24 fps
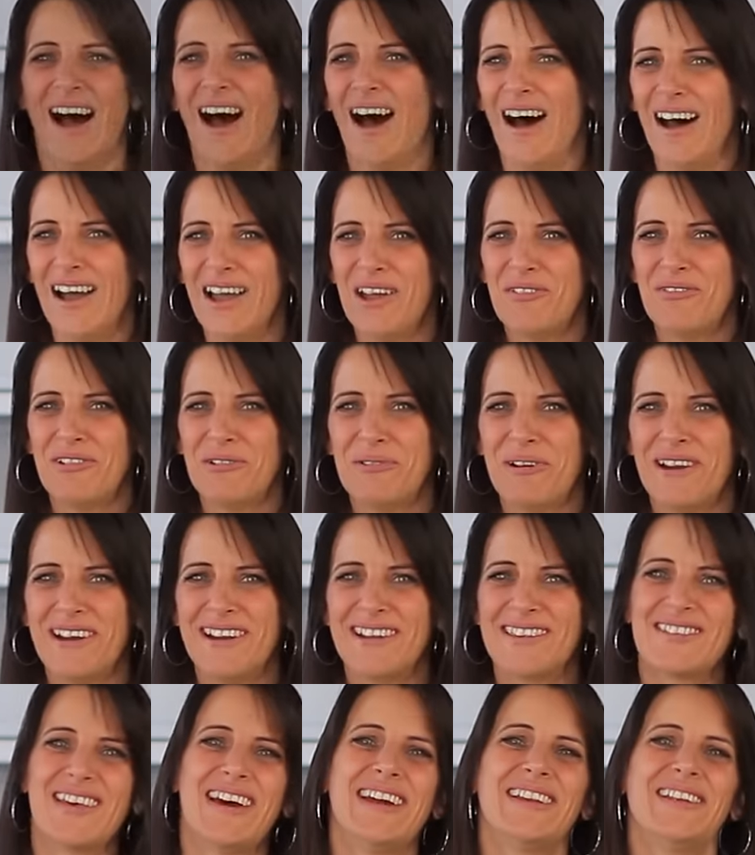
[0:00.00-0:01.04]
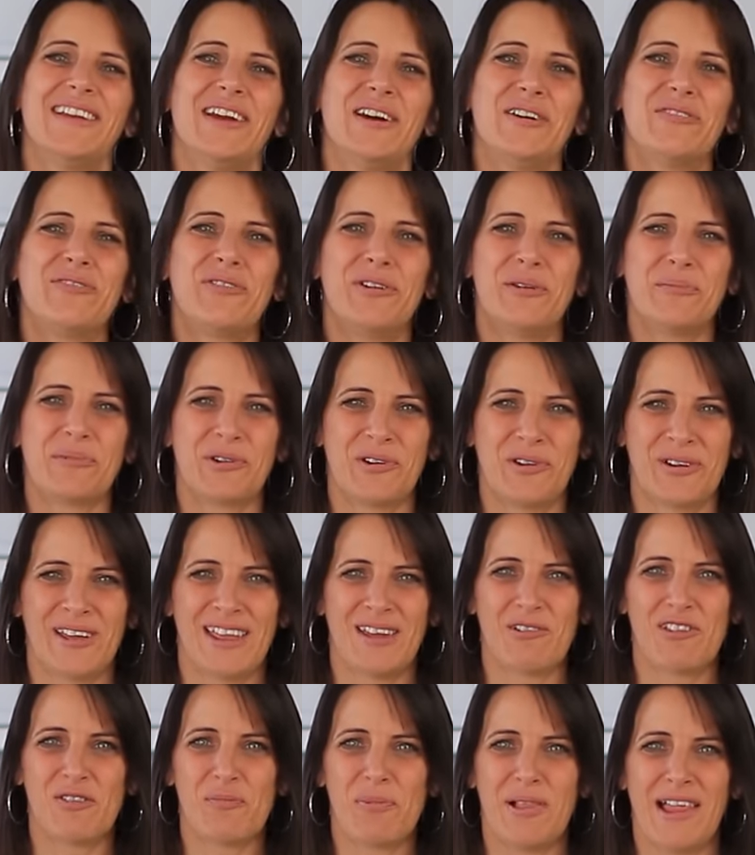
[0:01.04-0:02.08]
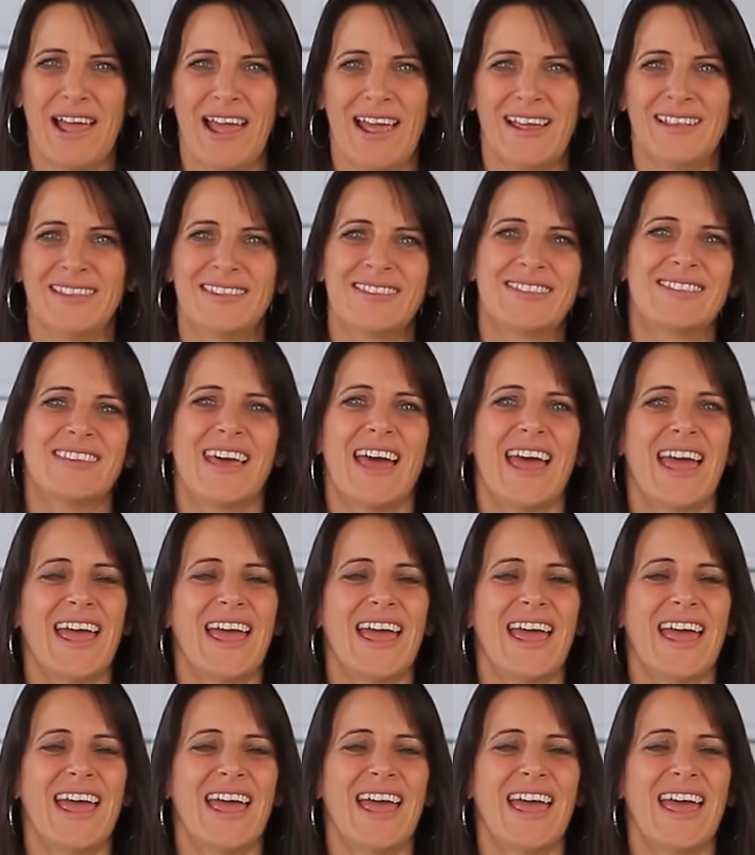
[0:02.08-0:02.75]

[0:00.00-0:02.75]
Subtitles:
Hi everyone, it's Anja from Cooking with Plants,